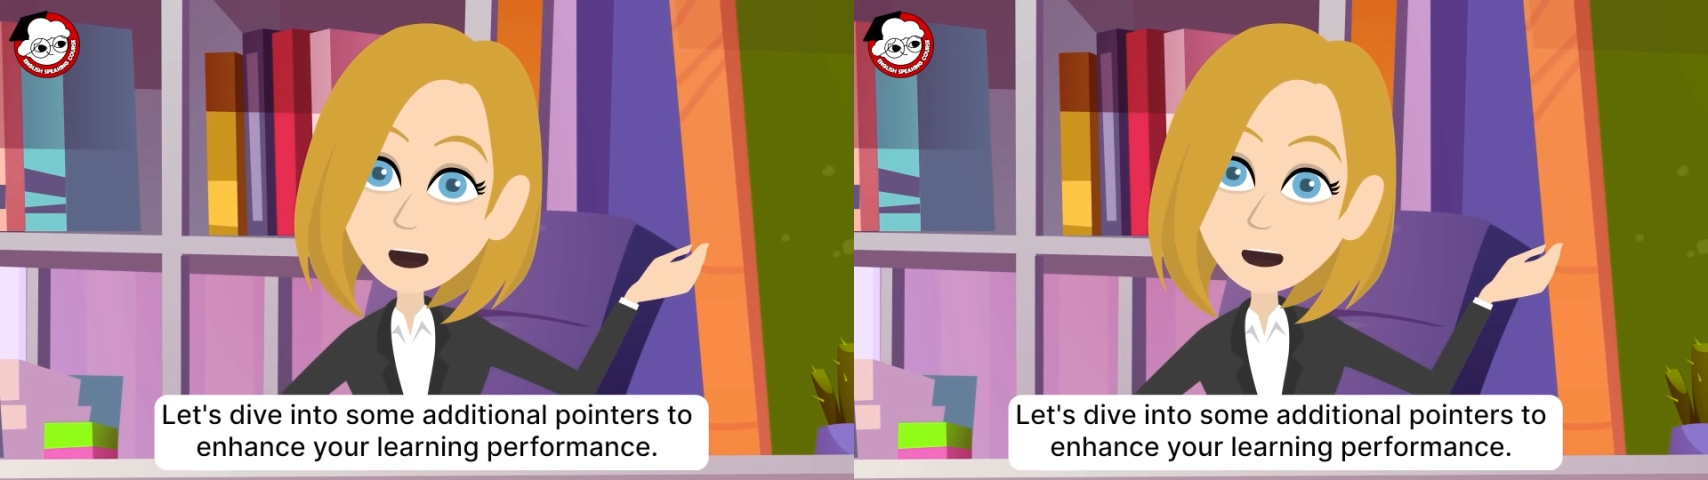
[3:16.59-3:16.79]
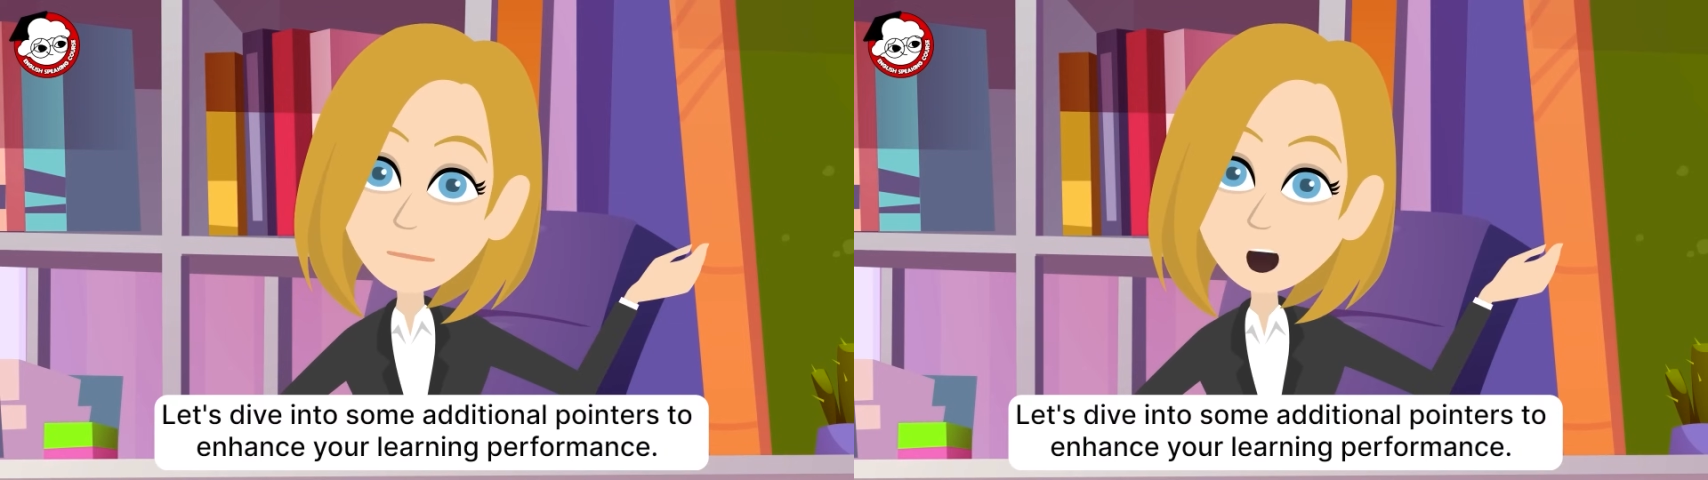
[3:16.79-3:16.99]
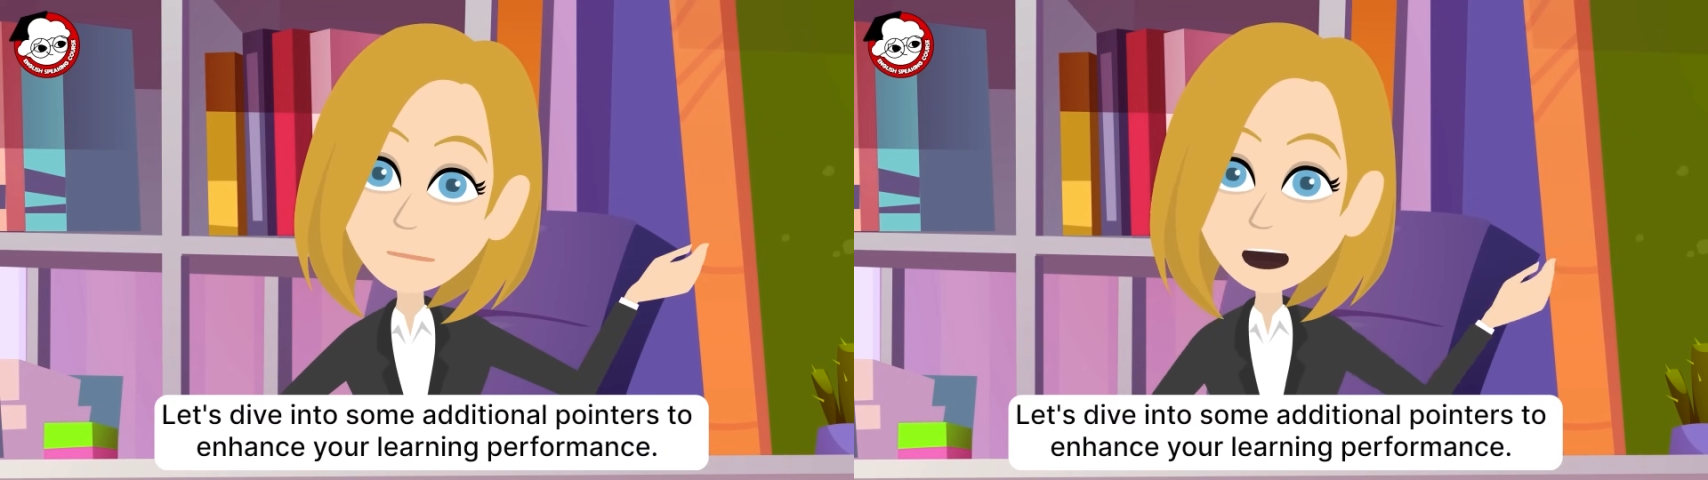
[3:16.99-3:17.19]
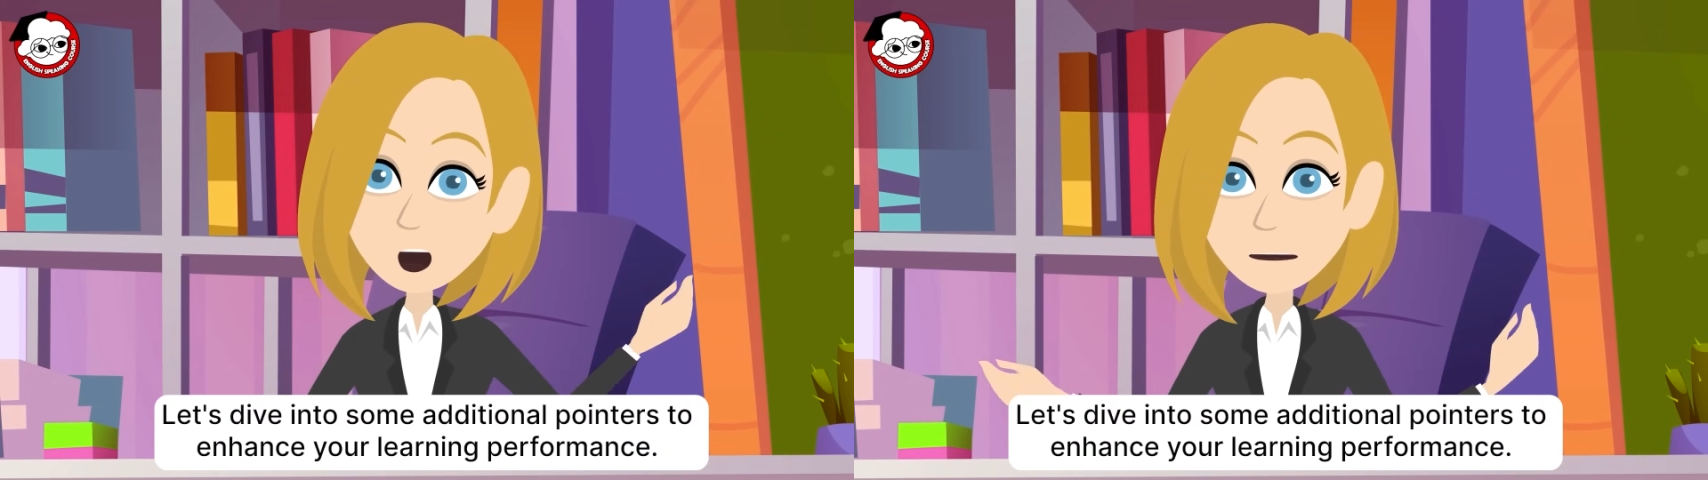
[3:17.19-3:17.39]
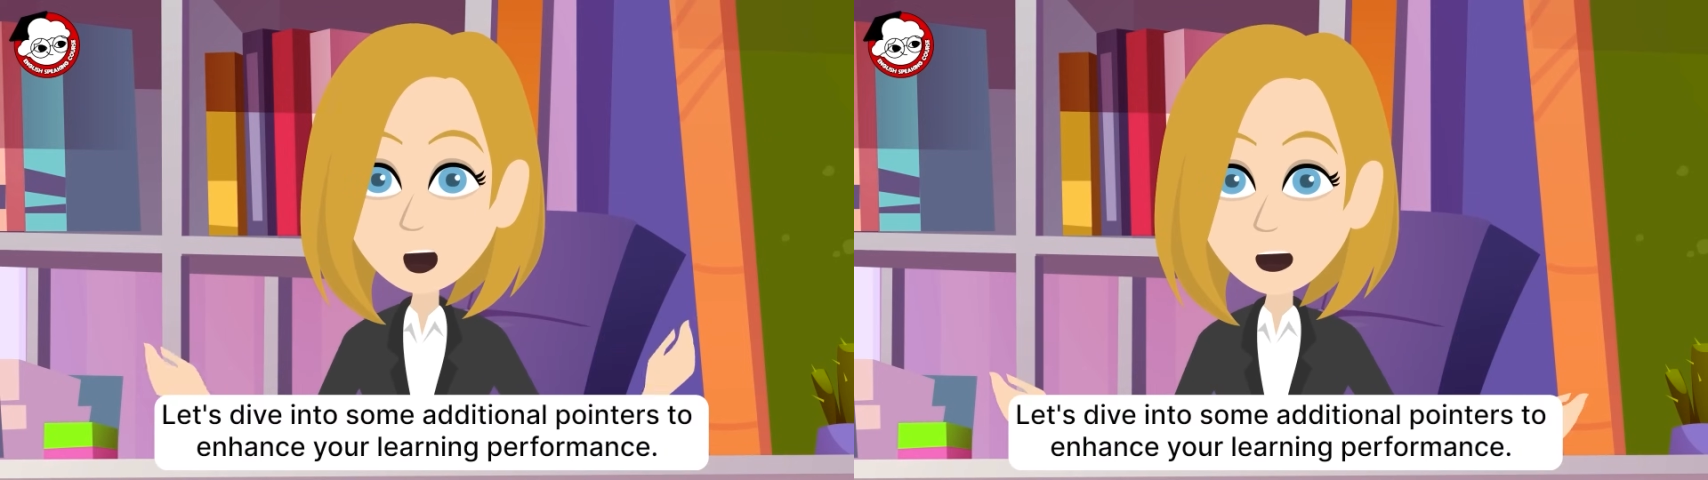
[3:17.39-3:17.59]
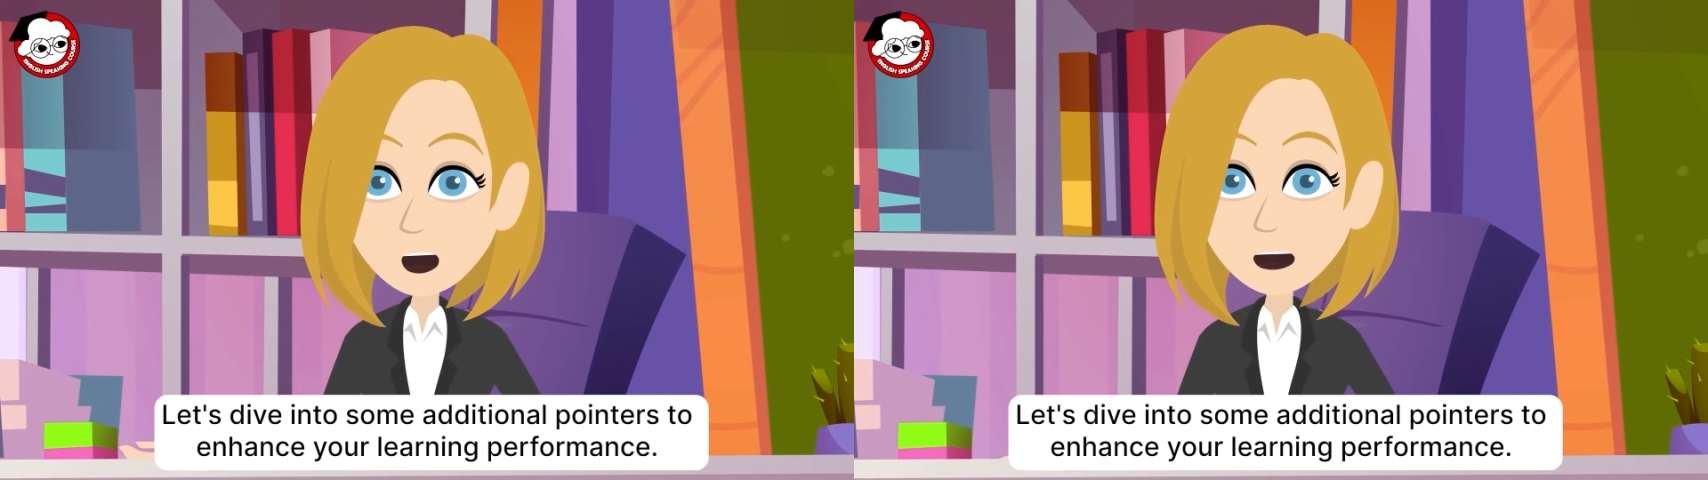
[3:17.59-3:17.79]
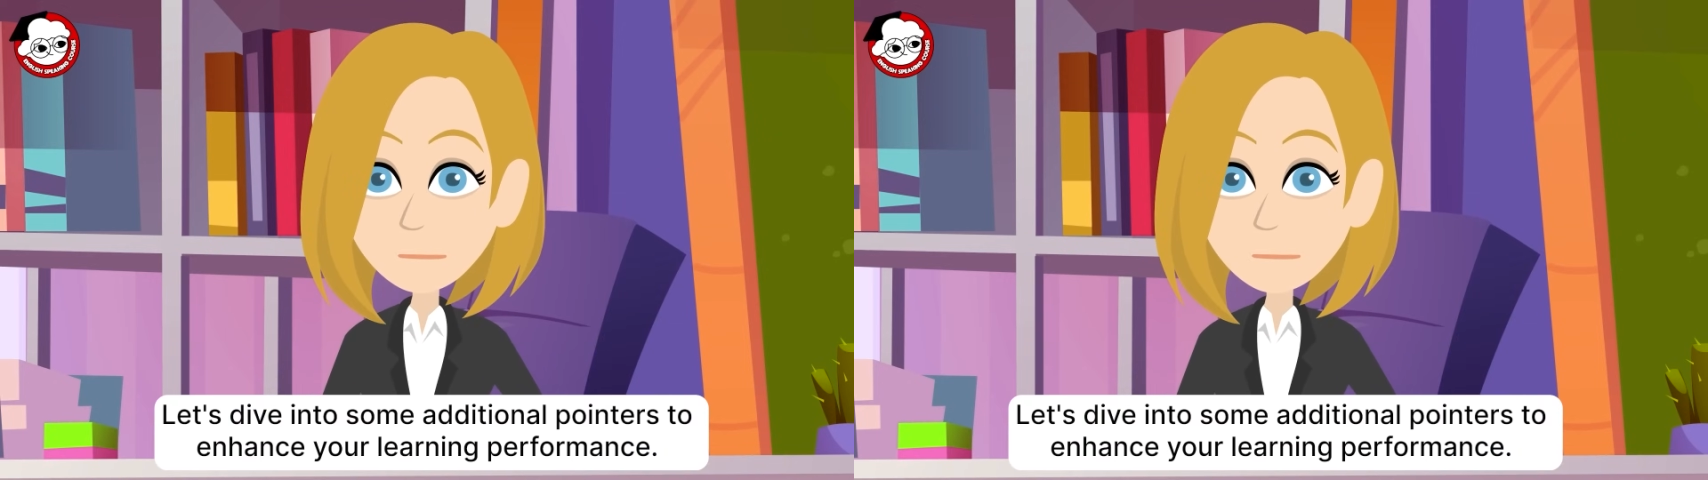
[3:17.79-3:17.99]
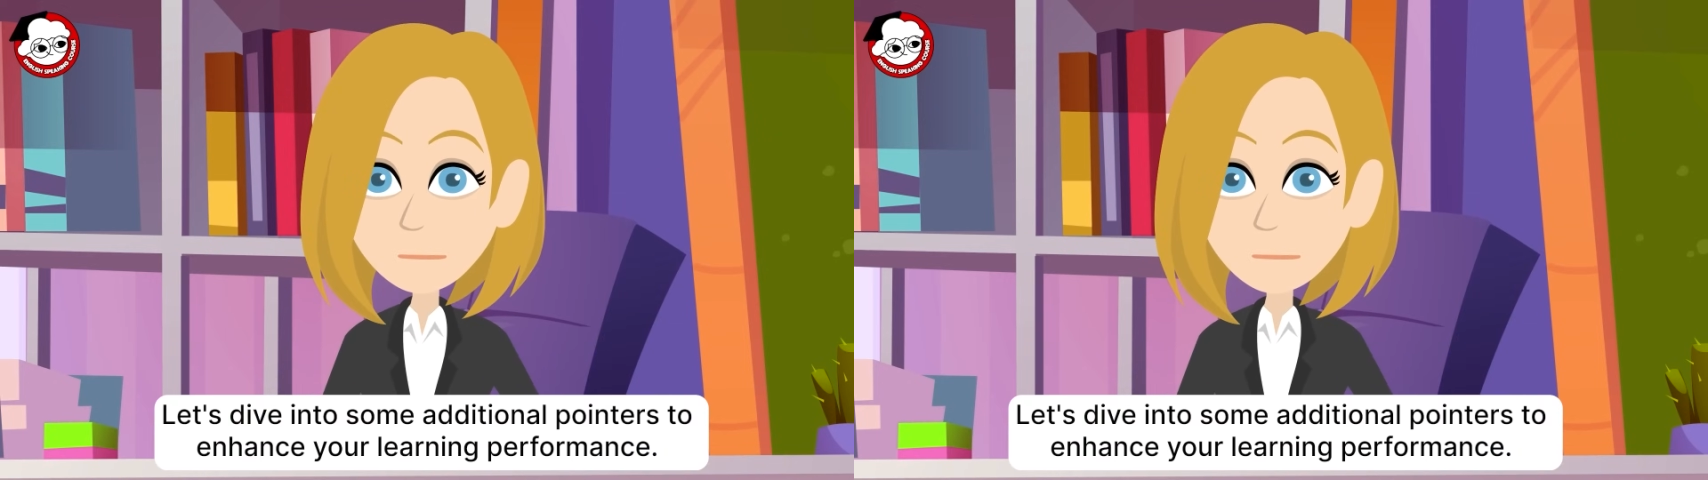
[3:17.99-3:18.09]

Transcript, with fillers: additional pointers